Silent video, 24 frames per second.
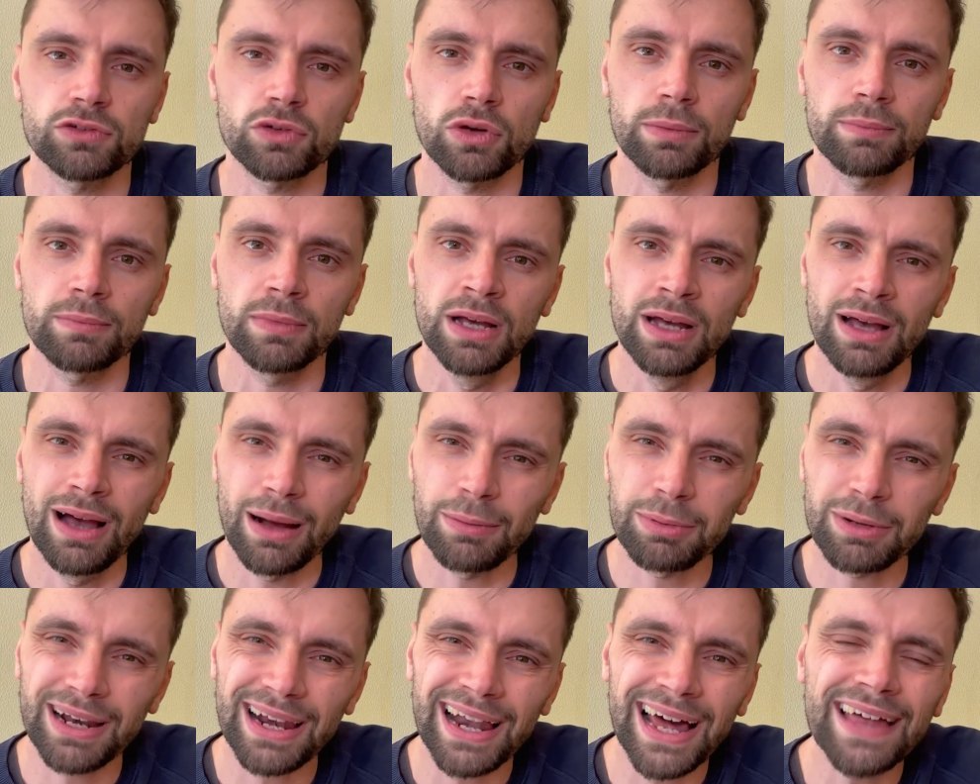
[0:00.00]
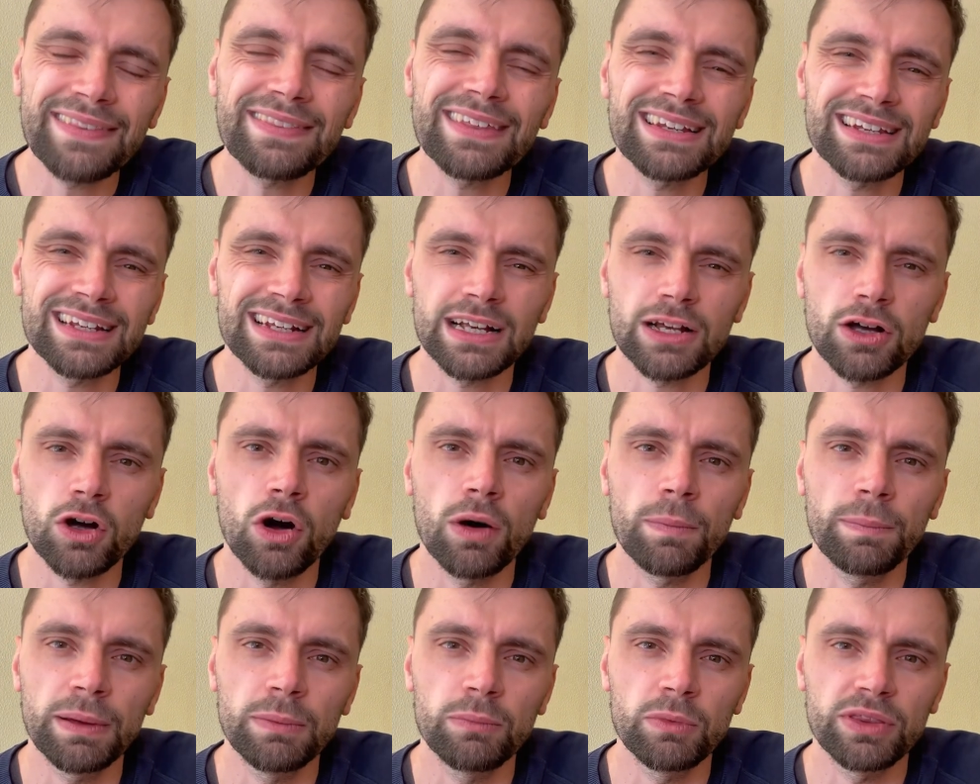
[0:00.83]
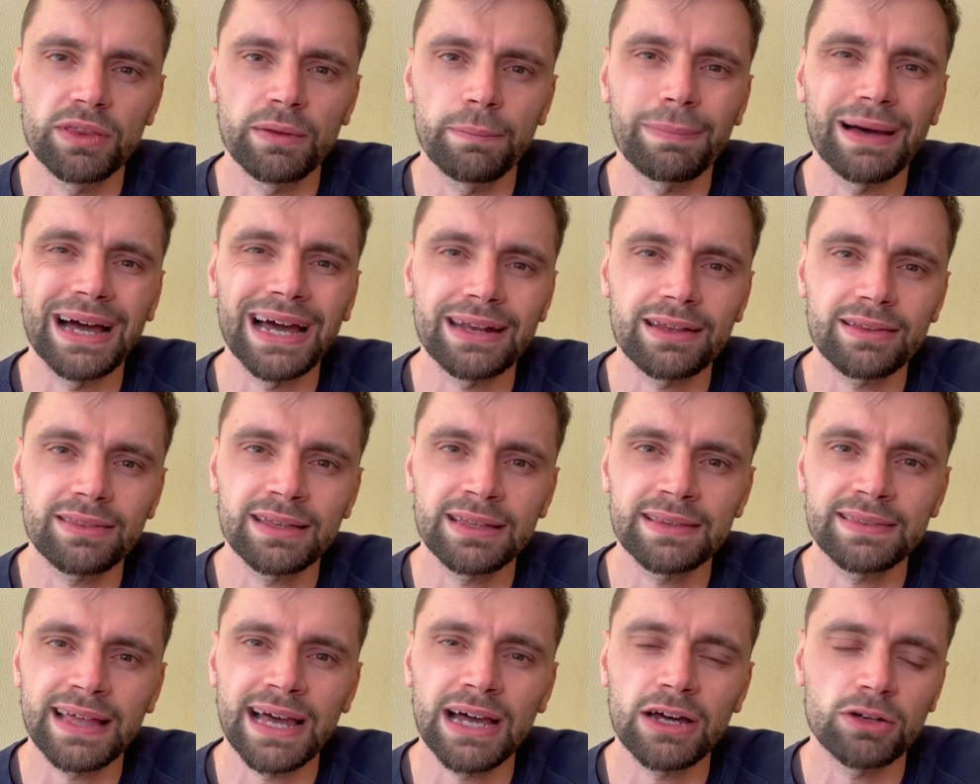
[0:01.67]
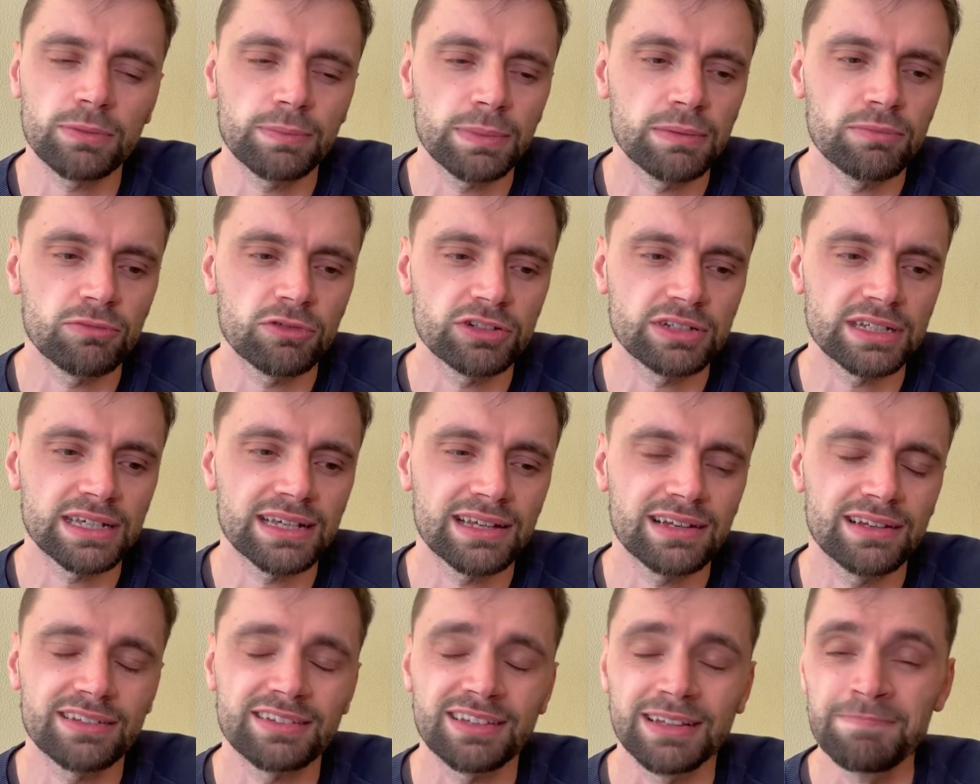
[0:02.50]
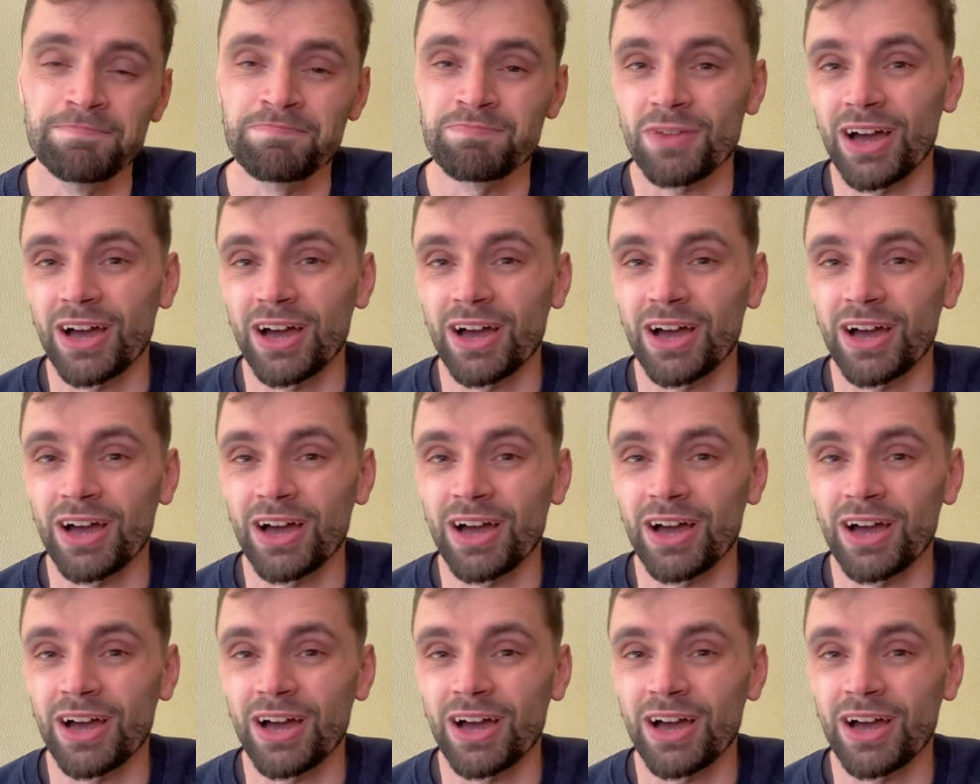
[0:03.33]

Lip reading: So I'm glad they didn't cop him with a ban. I think that would have been ridiculous.